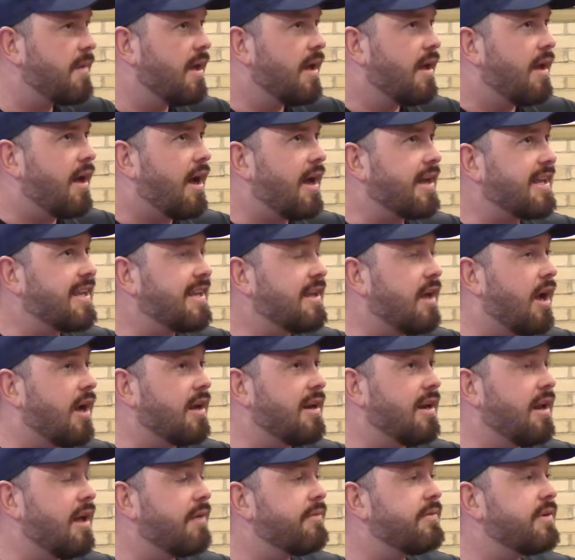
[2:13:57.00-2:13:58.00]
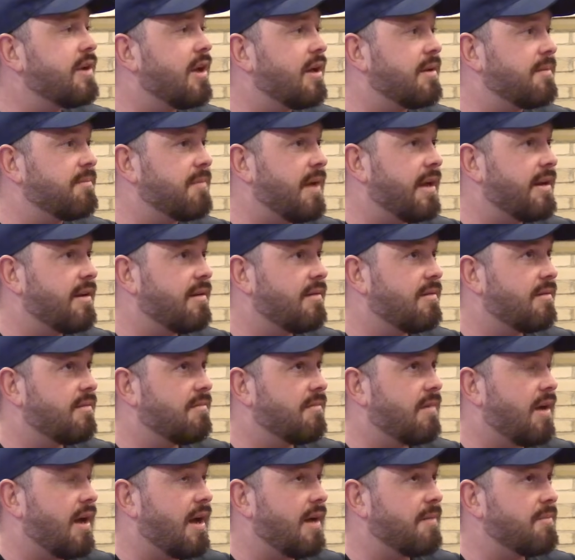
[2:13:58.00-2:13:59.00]
I love and
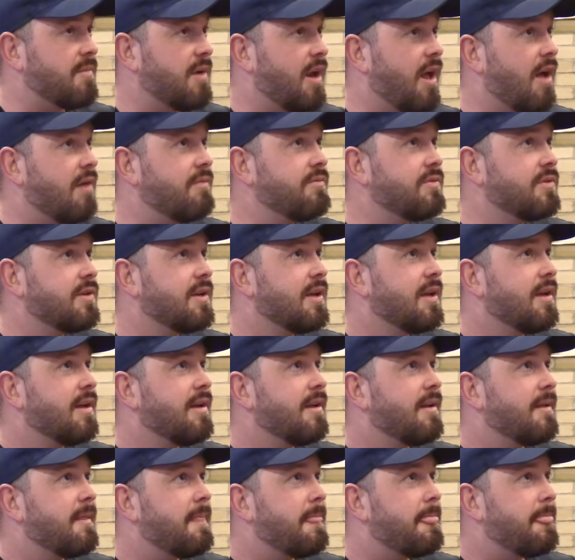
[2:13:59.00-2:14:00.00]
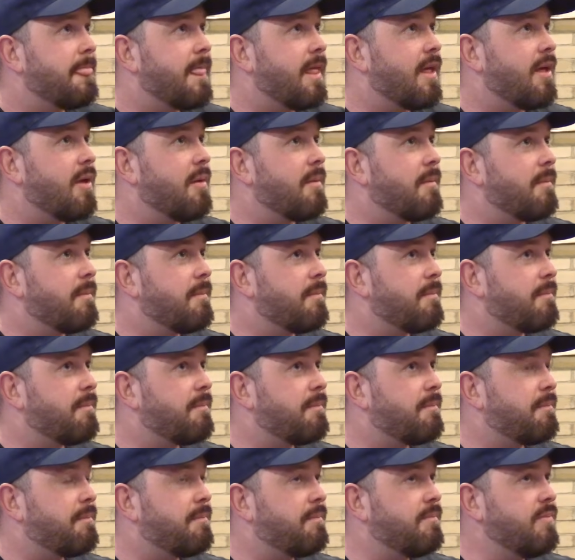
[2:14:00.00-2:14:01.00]
I'm loved
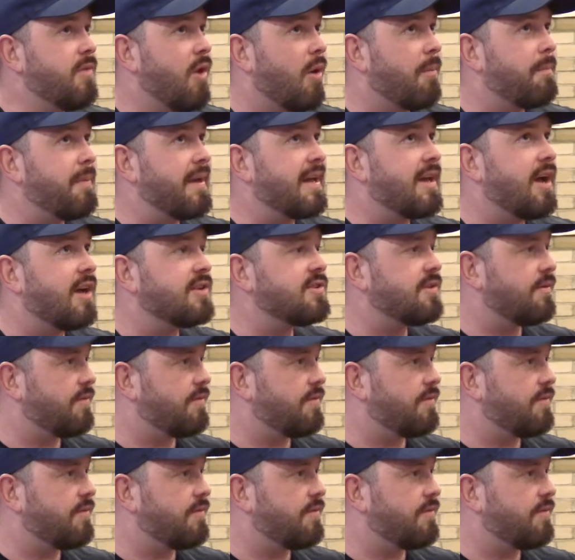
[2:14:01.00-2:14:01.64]
not because of